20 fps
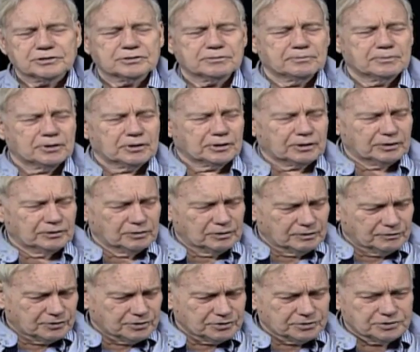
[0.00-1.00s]
American
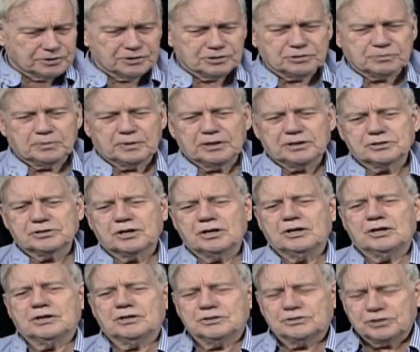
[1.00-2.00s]
University speech.
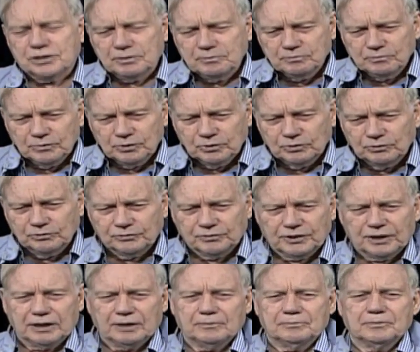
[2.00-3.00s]
She
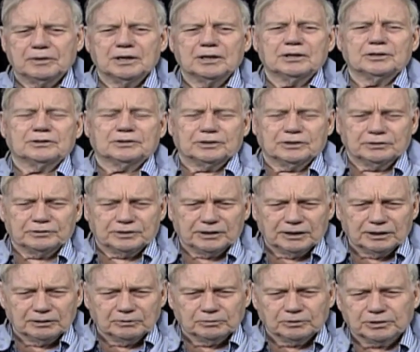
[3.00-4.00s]
moved him to
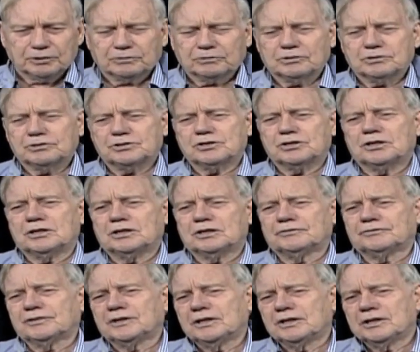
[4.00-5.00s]
deal with
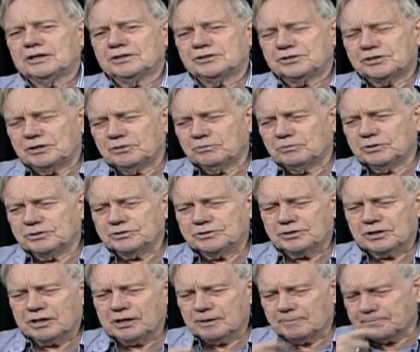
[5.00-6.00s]
Khrushchev. She was
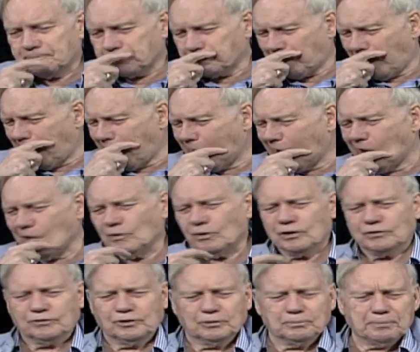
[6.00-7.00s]
a um,
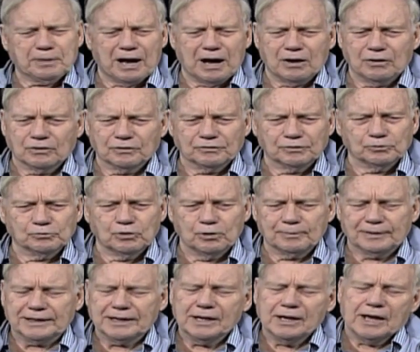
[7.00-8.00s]
powerful, powerful
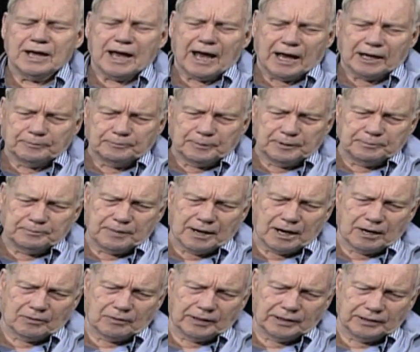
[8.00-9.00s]
woman, had been
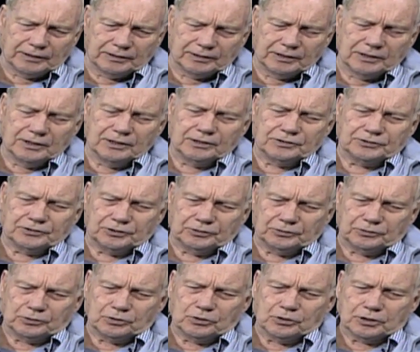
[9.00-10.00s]
married
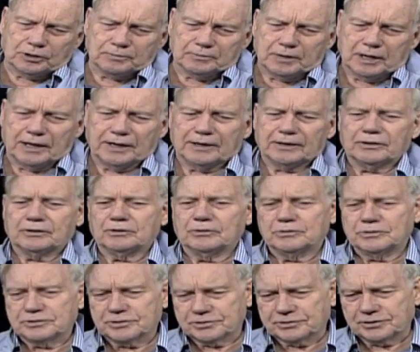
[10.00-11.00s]
to Cord Meyer, who
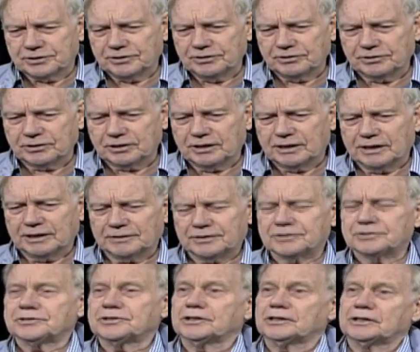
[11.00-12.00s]
was a senior guy at
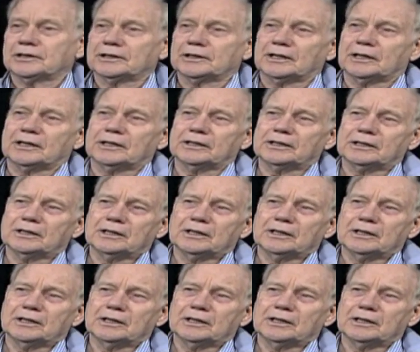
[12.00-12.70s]
the CIA,